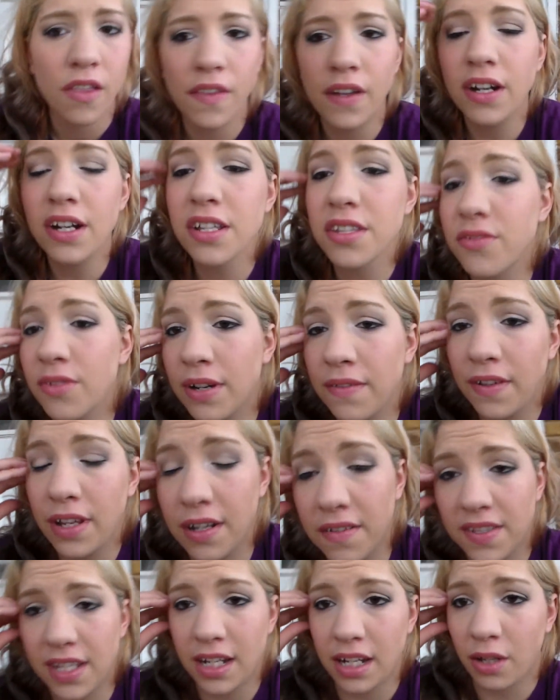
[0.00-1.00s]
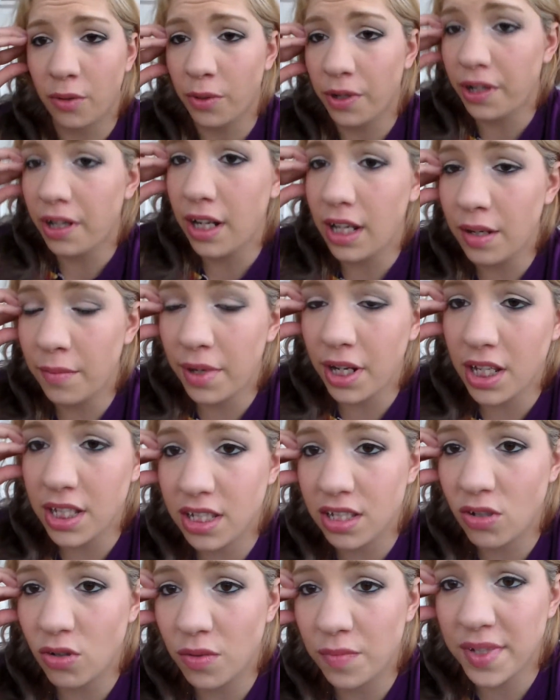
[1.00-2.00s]
There is 3 feet of standing water in my
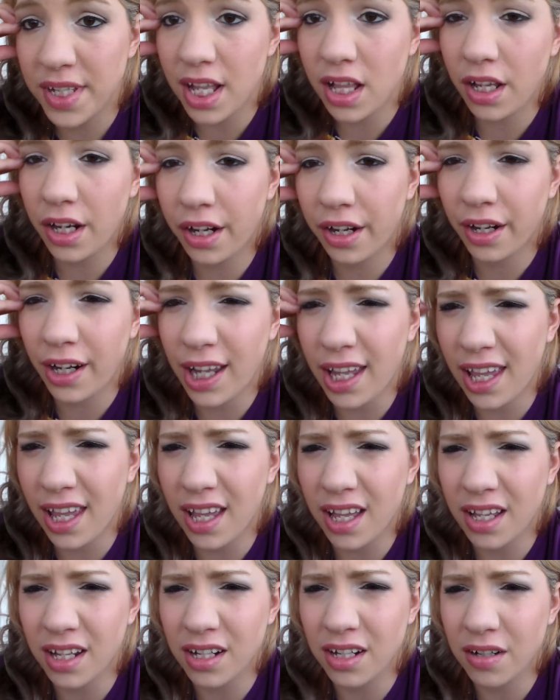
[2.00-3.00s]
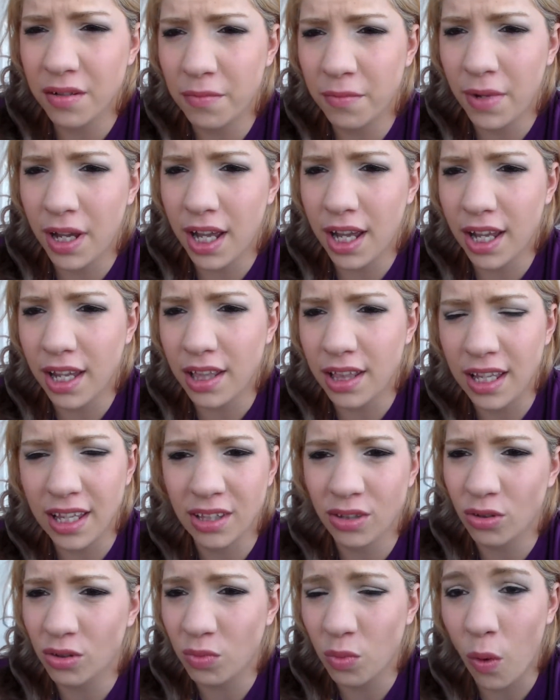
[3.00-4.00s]
storm cellar, and my
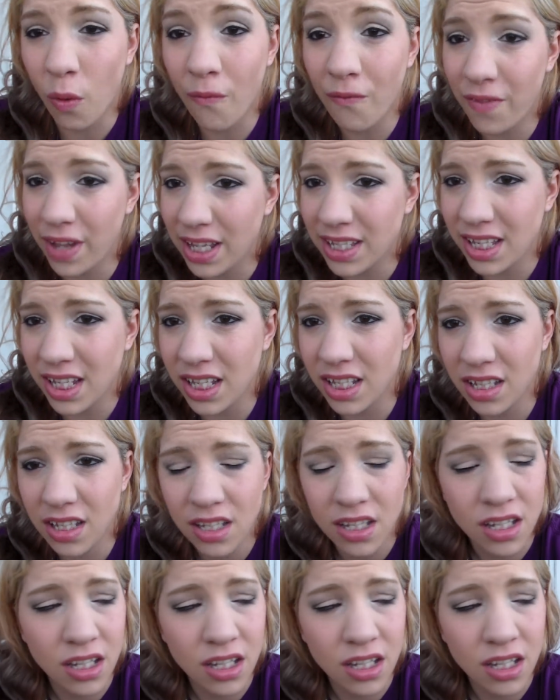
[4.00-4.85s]
landlord won't fix it,